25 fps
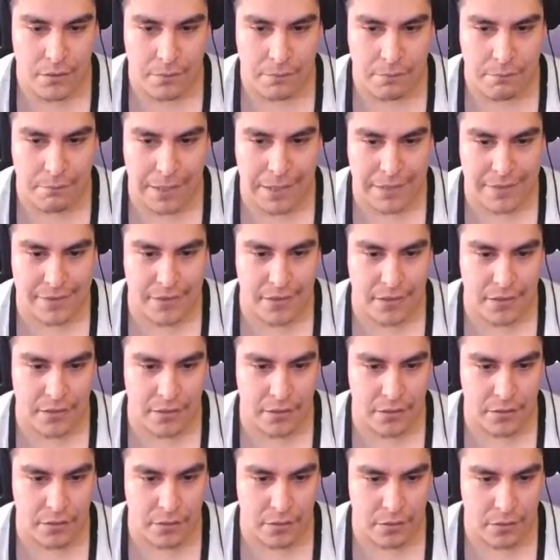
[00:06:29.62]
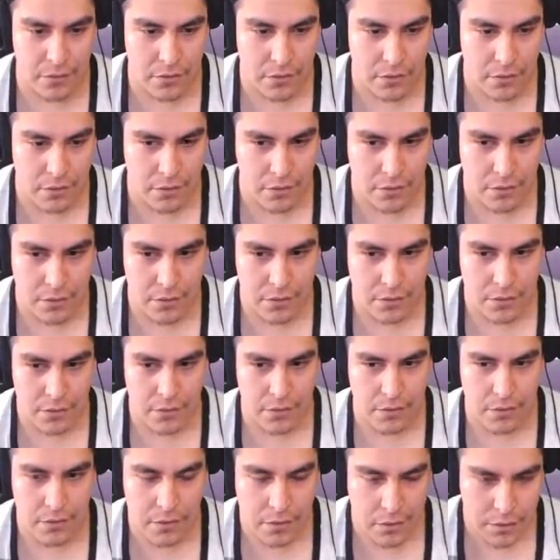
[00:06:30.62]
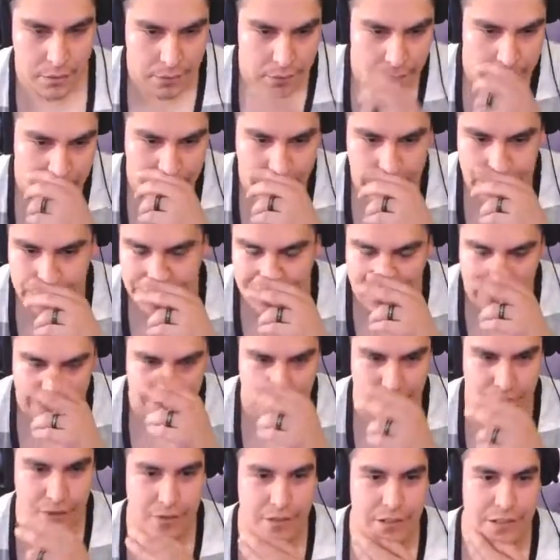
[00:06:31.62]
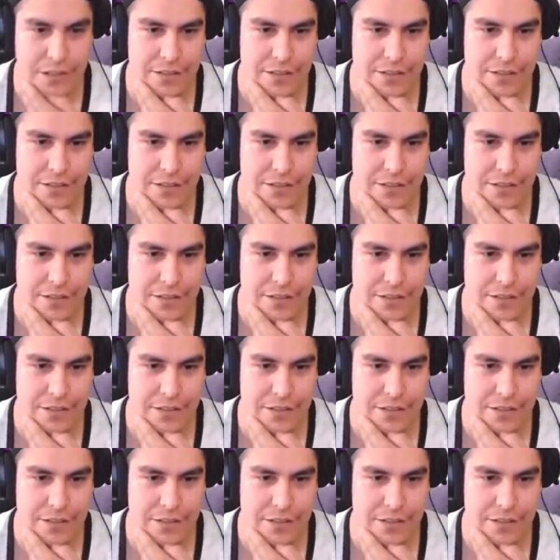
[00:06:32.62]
Max Knuckle? Yeah, they're going